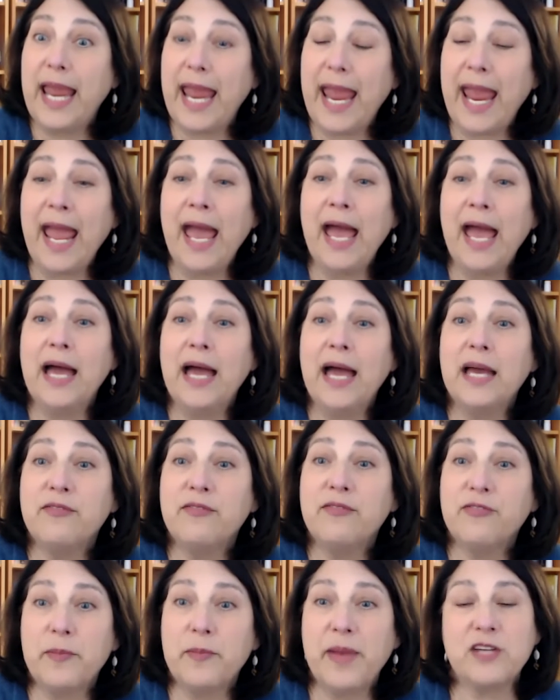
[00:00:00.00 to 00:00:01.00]
can
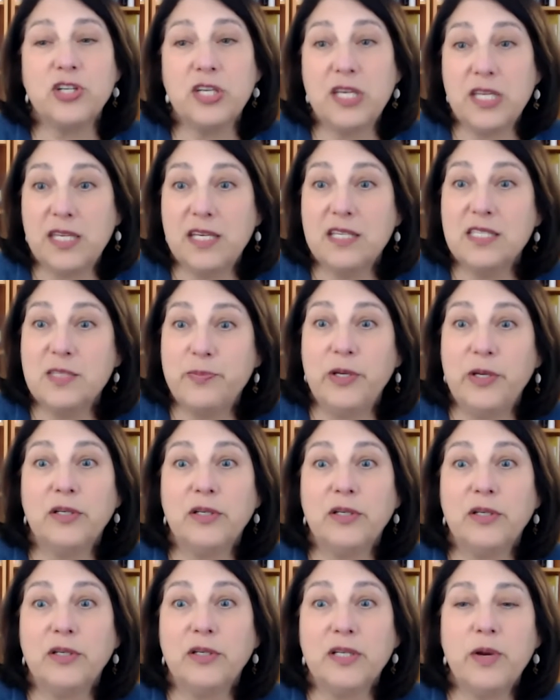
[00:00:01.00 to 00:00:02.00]
from actually the
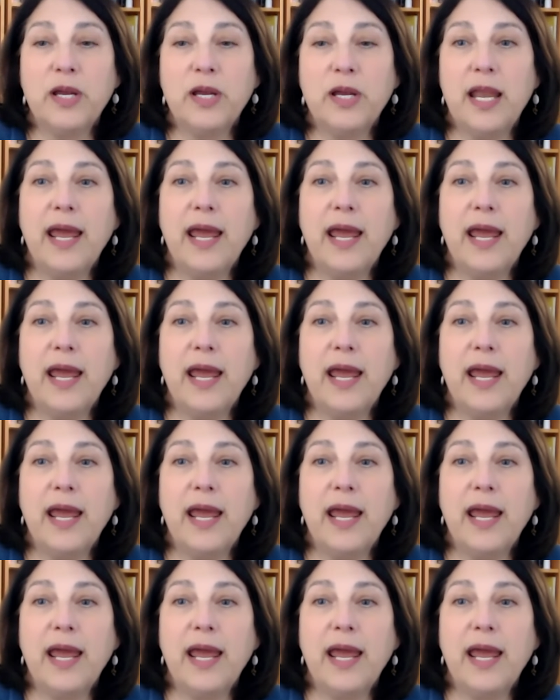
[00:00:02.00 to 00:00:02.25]
experience right